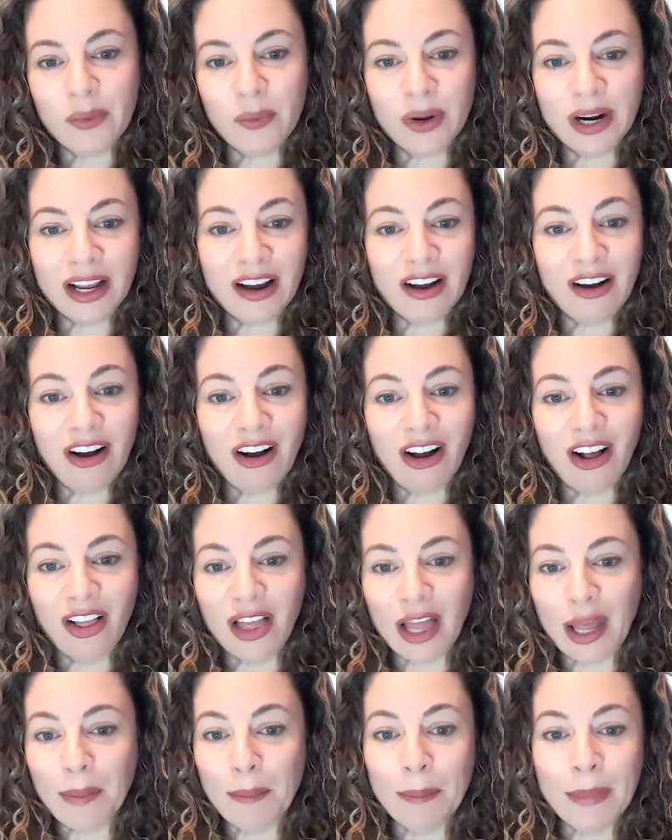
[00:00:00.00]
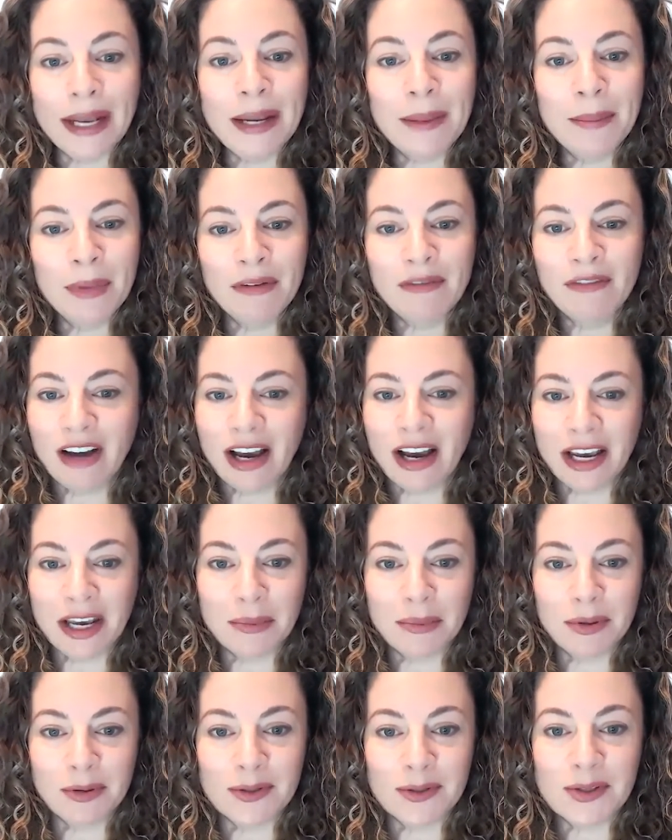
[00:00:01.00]
what I call a minimum
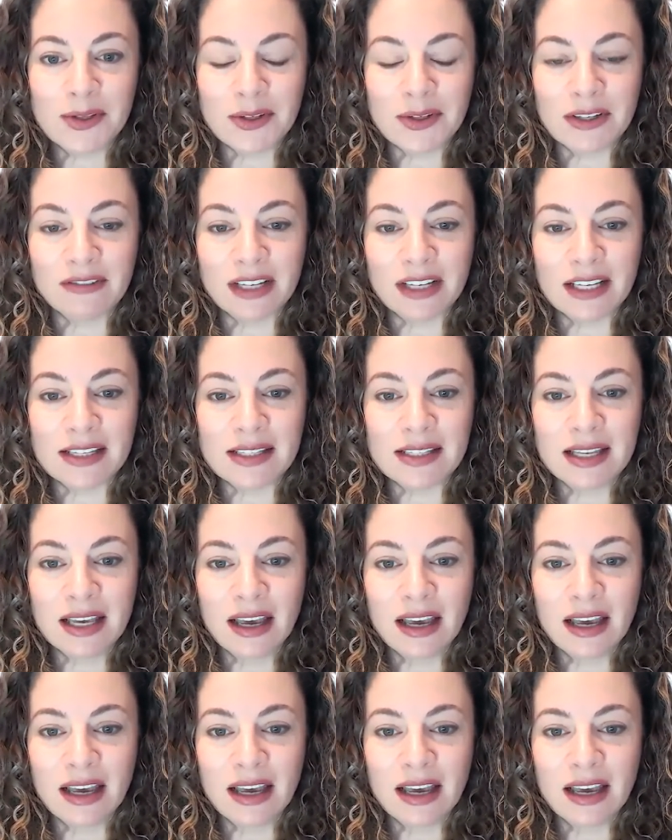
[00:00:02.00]
viable service.